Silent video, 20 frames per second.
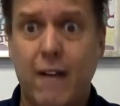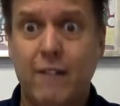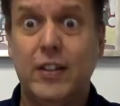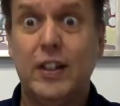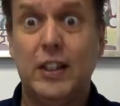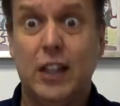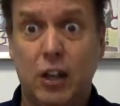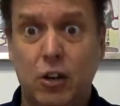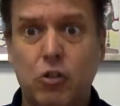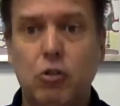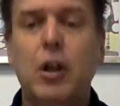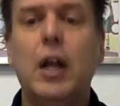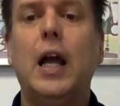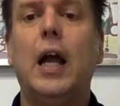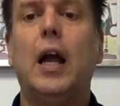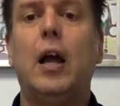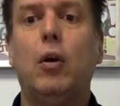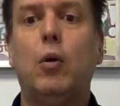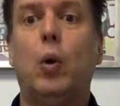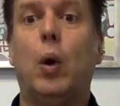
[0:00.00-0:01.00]
And then
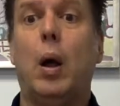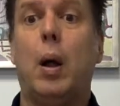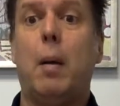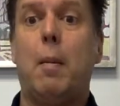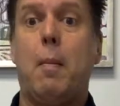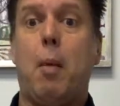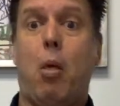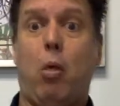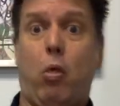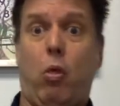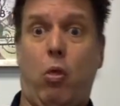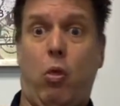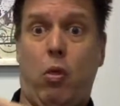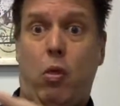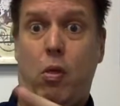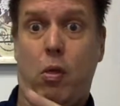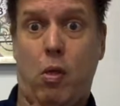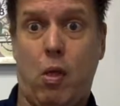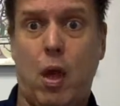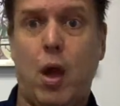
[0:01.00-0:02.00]
because you
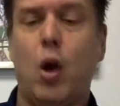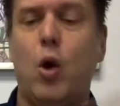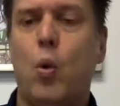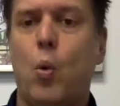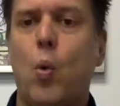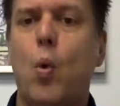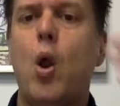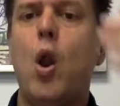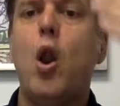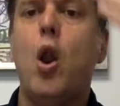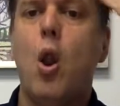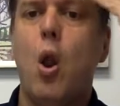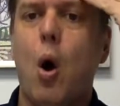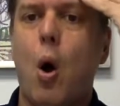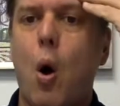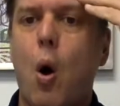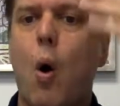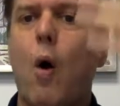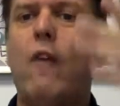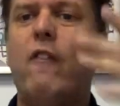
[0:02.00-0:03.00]
have this degree,
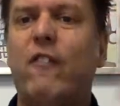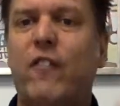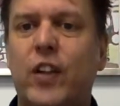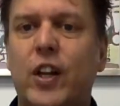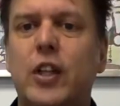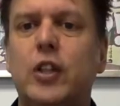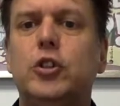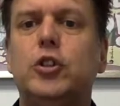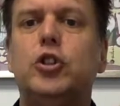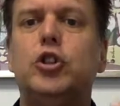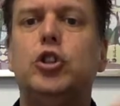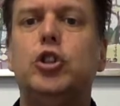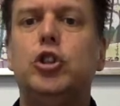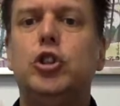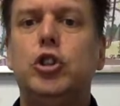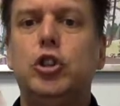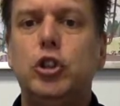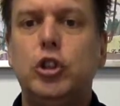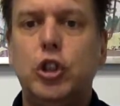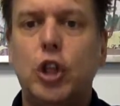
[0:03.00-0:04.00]
you will
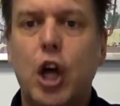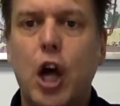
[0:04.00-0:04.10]
know